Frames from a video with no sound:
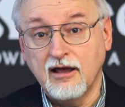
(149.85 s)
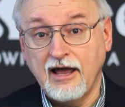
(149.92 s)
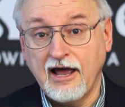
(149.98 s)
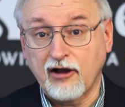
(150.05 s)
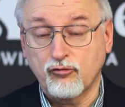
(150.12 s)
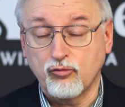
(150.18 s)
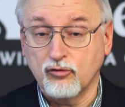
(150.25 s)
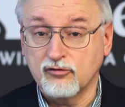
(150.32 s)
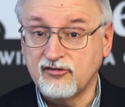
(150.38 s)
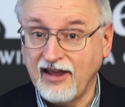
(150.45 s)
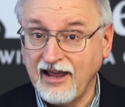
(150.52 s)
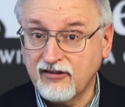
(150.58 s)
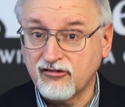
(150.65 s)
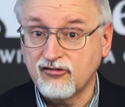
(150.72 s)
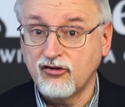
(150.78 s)
actual
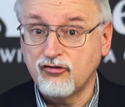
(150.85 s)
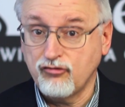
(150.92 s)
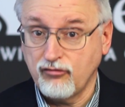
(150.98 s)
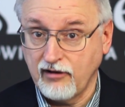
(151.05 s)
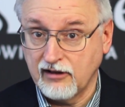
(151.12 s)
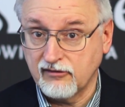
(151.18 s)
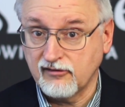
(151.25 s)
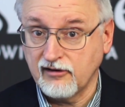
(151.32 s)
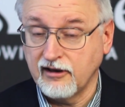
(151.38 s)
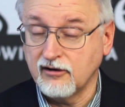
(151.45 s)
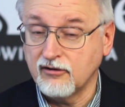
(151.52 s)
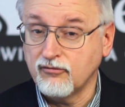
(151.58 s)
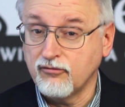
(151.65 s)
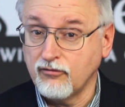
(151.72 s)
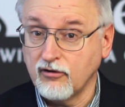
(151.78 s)
text
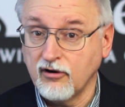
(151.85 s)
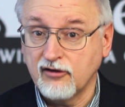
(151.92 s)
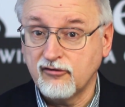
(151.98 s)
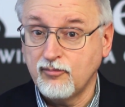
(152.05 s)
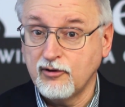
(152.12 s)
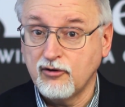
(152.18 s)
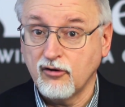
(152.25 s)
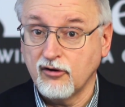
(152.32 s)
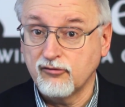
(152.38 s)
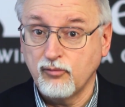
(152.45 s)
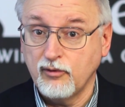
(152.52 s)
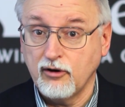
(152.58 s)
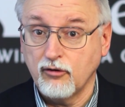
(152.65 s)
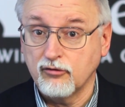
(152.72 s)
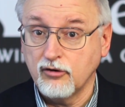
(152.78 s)
translated for us because
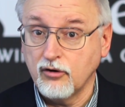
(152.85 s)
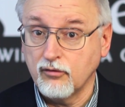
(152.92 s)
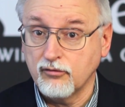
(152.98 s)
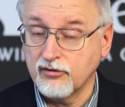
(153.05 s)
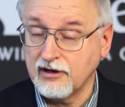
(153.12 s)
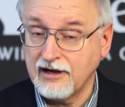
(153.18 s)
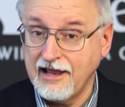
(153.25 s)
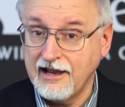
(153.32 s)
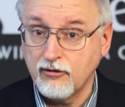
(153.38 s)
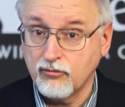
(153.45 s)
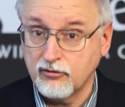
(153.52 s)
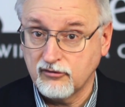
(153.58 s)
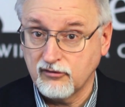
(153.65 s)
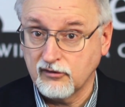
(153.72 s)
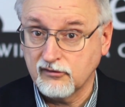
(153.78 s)
we don't know the
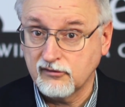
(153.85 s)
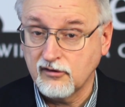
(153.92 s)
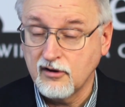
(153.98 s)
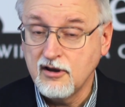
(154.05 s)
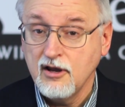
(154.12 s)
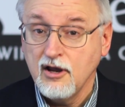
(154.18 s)
languages.